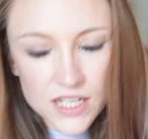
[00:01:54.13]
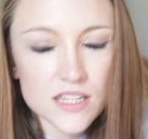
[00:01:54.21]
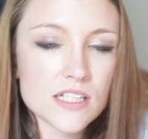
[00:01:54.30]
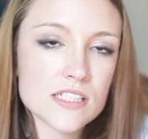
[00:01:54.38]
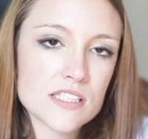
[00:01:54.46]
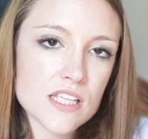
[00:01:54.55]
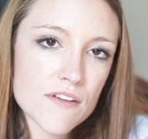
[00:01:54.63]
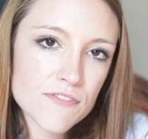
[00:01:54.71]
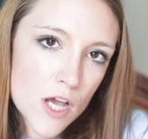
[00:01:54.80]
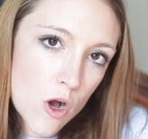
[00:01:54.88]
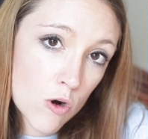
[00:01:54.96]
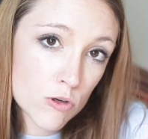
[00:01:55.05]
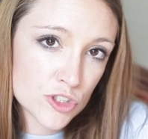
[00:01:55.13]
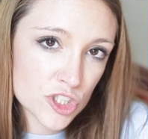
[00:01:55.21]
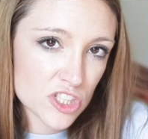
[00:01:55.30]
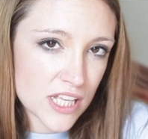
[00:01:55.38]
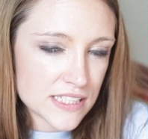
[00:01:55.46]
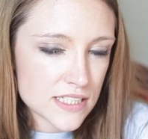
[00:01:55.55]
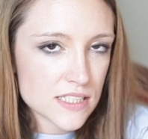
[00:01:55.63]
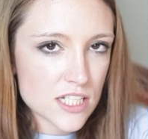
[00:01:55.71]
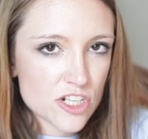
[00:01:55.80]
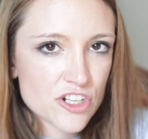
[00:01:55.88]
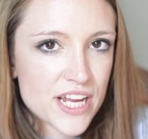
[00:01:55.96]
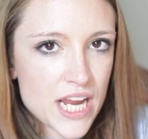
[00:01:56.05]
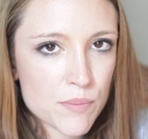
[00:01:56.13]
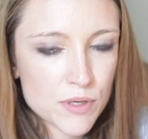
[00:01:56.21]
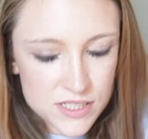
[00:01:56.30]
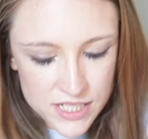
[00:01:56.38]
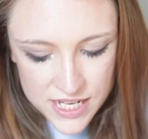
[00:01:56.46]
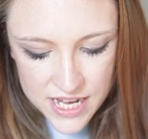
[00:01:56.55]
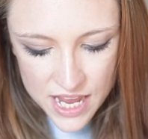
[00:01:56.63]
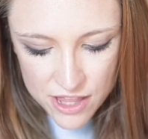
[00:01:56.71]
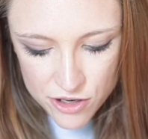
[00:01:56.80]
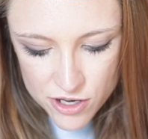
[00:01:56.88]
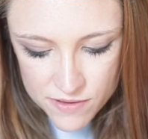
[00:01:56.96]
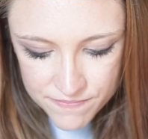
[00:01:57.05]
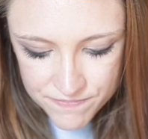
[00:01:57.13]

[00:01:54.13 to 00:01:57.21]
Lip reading: The stuff that holds your lenses and your camera together,